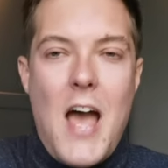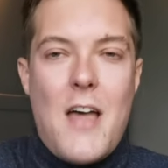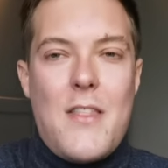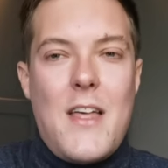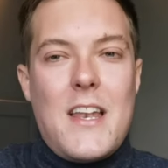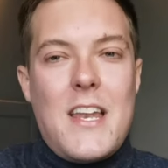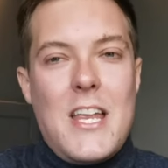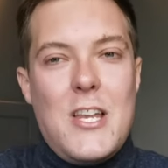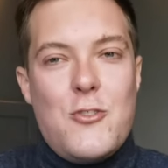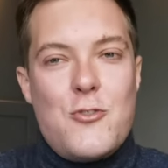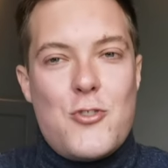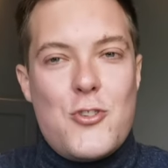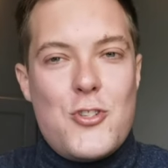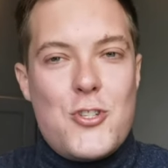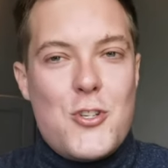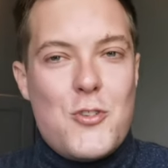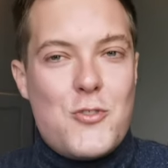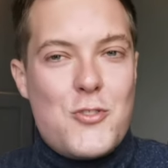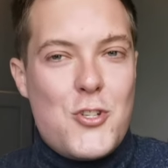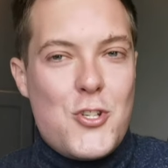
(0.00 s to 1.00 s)
and then
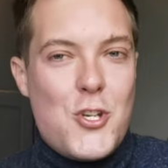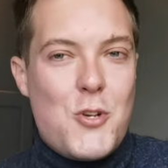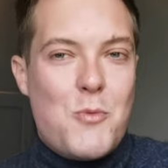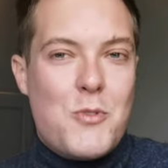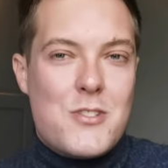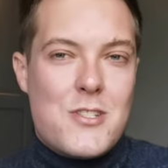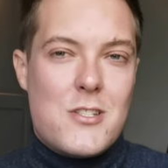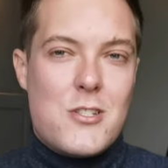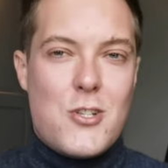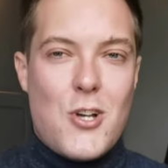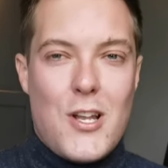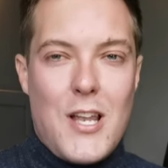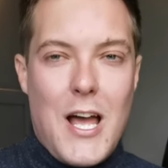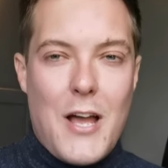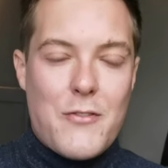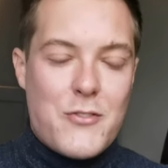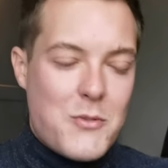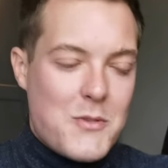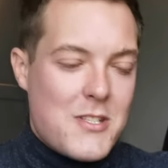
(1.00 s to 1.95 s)
introduce the new ones into your life.